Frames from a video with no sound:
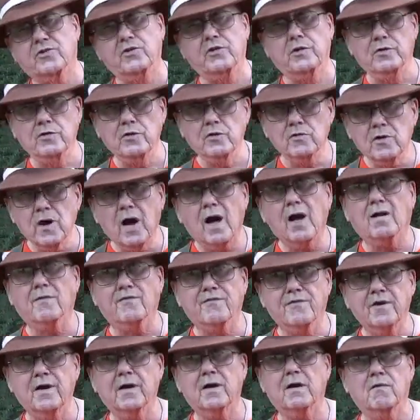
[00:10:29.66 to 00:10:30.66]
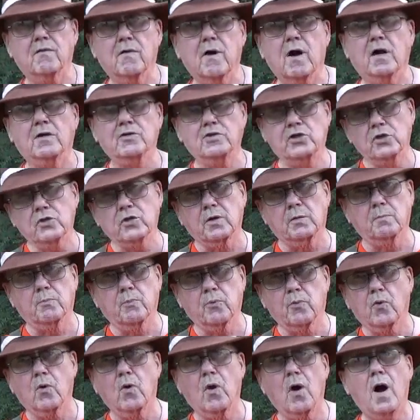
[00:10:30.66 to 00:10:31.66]
and you got a ferro rod, you can
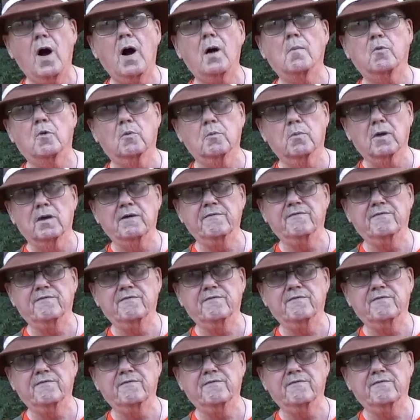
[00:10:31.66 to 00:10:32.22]
probably